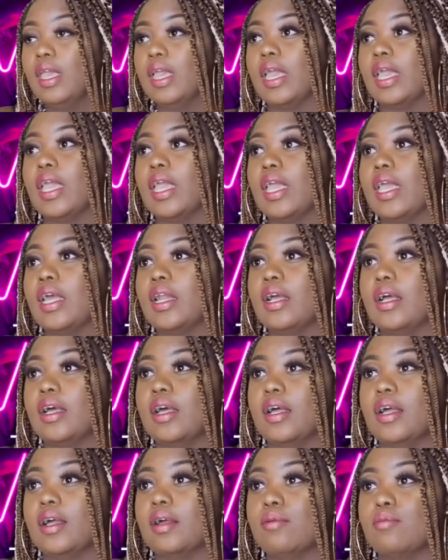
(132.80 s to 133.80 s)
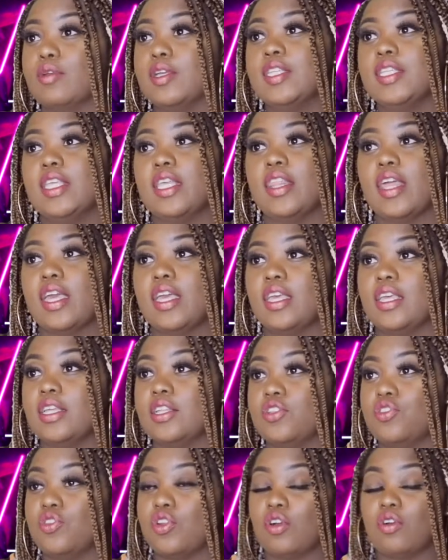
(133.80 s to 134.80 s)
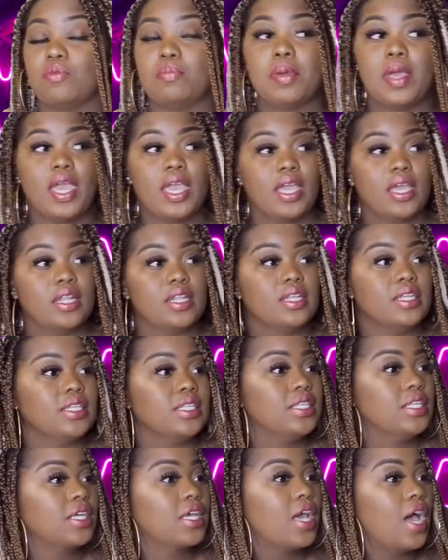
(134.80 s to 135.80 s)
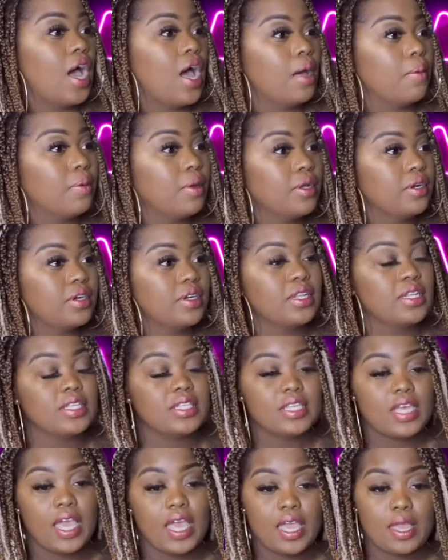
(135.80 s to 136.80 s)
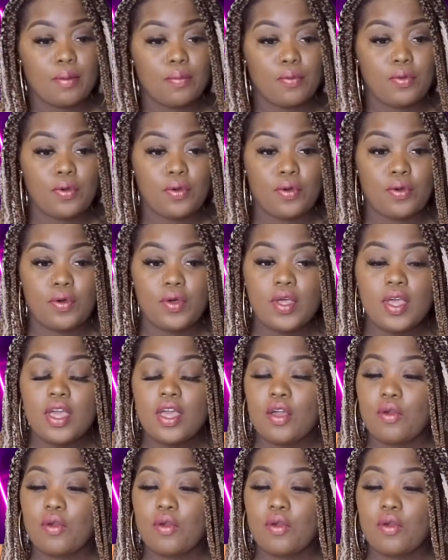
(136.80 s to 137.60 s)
And we see that he, you know, paying this cop under the table.